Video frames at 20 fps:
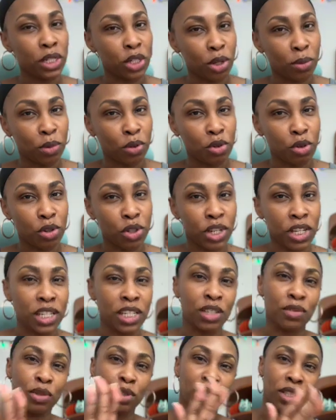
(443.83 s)
double
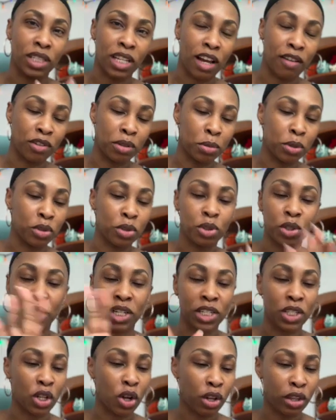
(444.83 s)
crochets versus half double
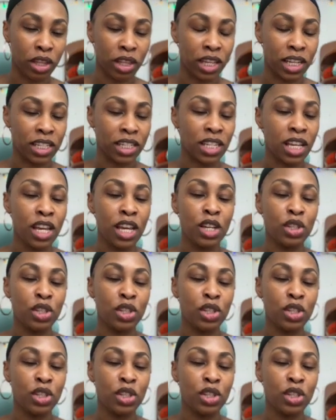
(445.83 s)
crochets, all the things.